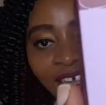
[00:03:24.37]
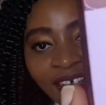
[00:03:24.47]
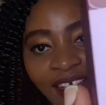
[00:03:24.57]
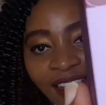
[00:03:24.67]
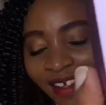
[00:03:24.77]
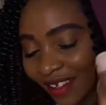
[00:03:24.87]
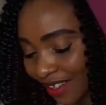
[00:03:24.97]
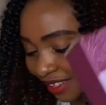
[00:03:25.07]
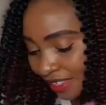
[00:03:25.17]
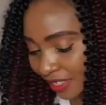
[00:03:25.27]
Yeah,
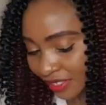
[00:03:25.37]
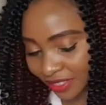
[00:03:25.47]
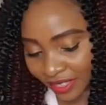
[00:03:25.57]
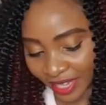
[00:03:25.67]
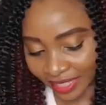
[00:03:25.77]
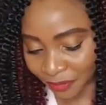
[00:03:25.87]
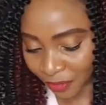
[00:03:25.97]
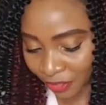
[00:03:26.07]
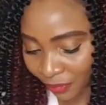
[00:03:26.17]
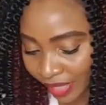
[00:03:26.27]
so that's
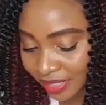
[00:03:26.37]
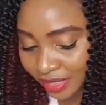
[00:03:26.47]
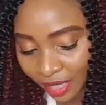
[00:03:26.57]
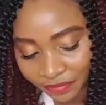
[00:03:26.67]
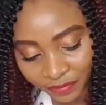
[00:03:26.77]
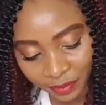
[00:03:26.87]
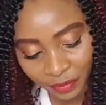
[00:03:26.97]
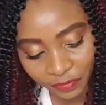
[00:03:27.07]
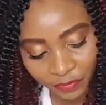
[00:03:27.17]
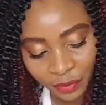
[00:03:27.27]
what Grace got
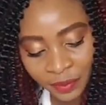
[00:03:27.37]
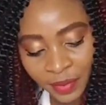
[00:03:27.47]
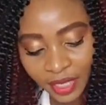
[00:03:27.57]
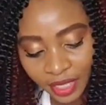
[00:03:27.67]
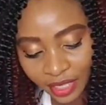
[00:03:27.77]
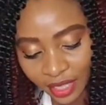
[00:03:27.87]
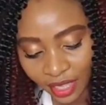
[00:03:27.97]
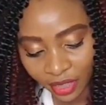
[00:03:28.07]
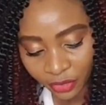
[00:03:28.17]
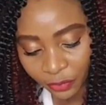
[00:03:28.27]
for me.
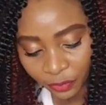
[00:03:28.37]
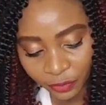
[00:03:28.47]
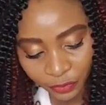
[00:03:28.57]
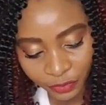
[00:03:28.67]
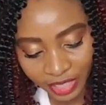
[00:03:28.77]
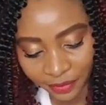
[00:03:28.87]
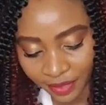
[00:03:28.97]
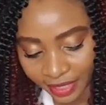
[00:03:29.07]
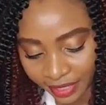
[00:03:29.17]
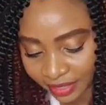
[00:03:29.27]
Really,
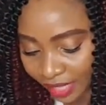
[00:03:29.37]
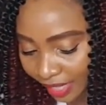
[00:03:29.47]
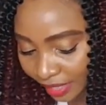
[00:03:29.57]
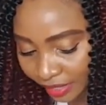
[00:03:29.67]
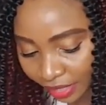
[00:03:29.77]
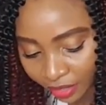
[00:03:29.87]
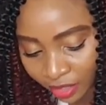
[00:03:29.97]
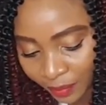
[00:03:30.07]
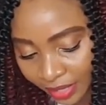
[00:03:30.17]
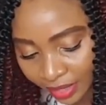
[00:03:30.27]
really excited.
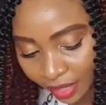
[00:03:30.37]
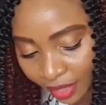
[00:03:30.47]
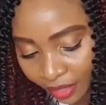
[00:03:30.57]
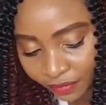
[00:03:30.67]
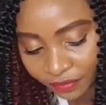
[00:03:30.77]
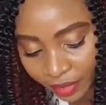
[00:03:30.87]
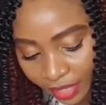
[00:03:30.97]
Thank you, my love.